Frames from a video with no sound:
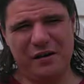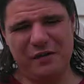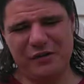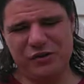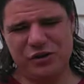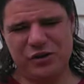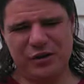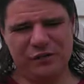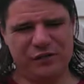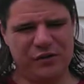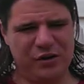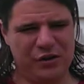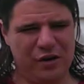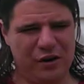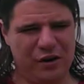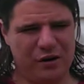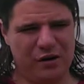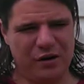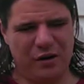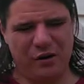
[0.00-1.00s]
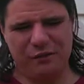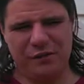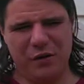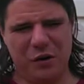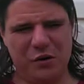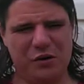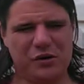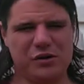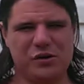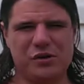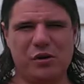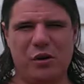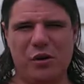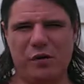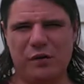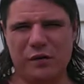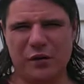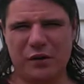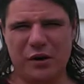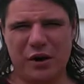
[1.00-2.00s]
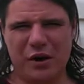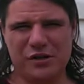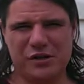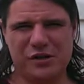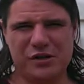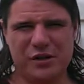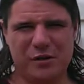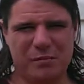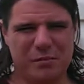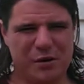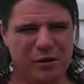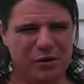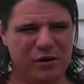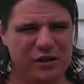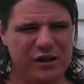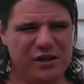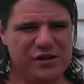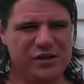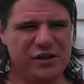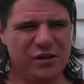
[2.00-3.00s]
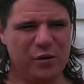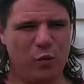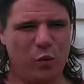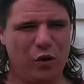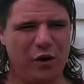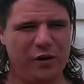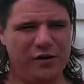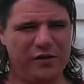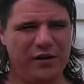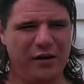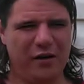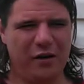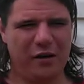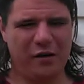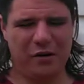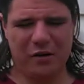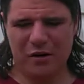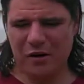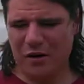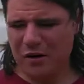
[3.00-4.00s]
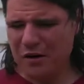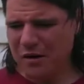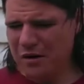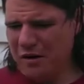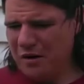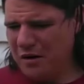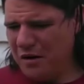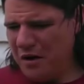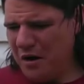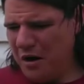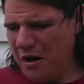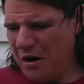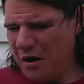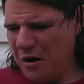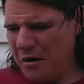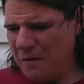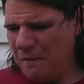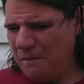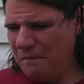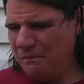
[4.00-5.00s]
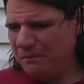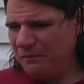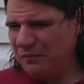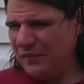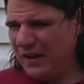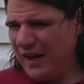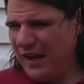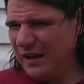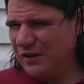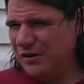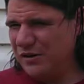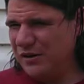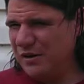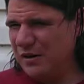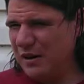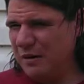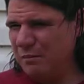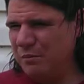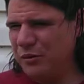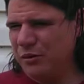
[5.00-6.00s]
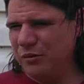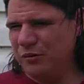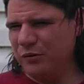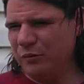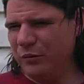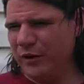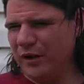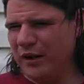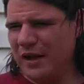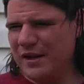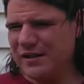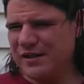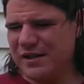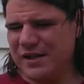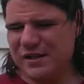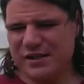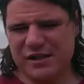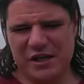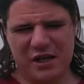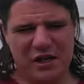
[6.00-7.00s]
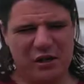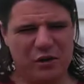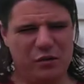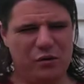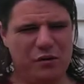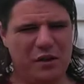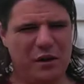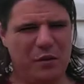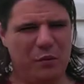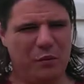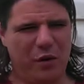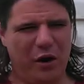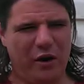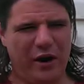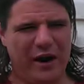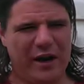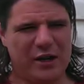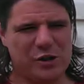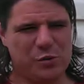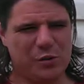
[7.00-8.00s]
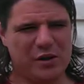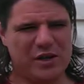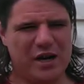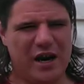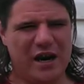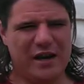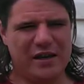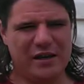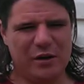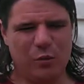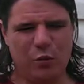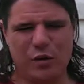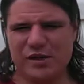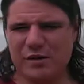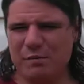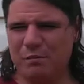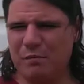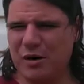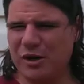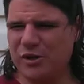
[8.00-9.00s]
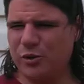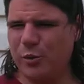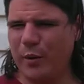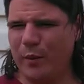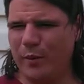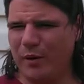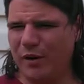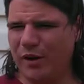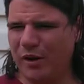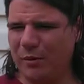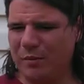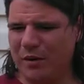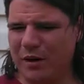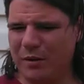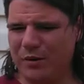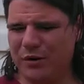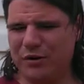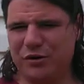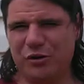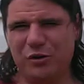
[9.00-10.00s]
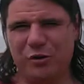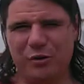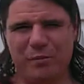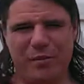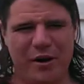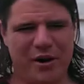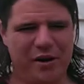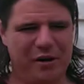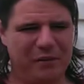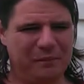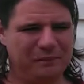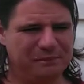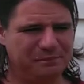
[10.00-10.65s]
shifted our focus over onto the Middle East and the war on terror. And Putin realized this, and he knew that our hands were tied and there wasn't much we were going to be able to do about it.